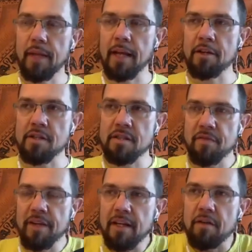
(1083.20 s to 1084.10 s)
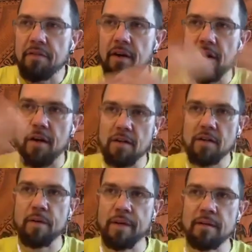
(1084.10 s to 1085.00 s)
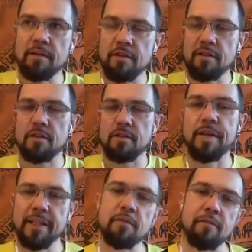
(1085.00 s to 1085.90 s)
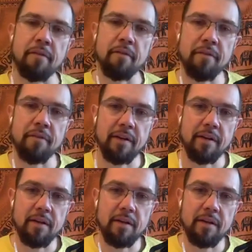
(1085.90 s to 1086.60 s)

and just thinking of the heart going out, you're just connected with everything